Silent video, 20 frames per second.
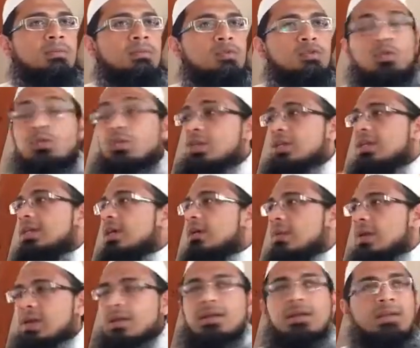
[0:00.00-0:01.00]
socially
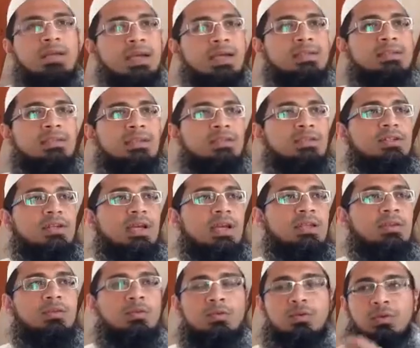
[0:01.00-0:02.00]
aware as such,
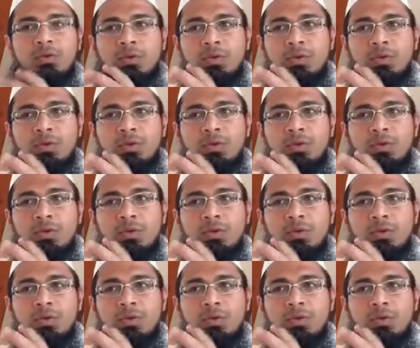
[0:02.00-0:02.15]
and you